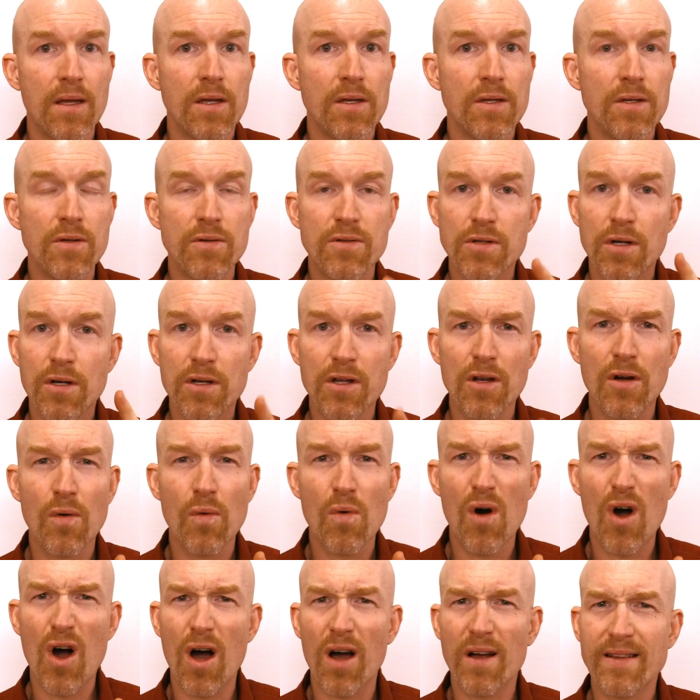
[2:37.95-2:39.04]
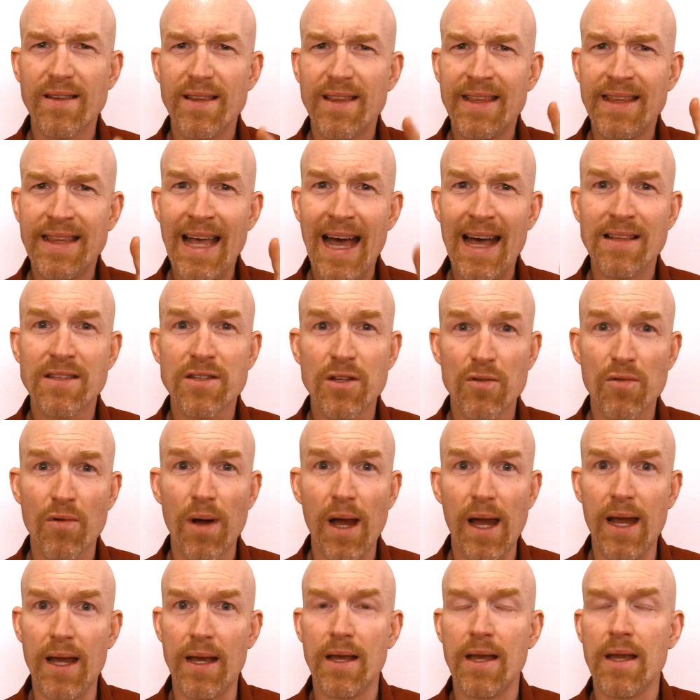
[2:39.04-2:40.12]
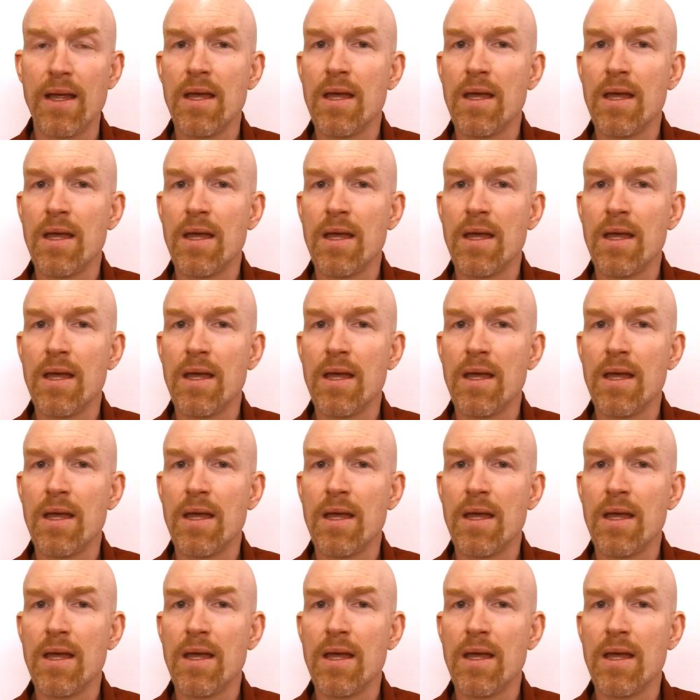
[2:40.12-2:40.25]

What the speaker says: You took your walk. That's great.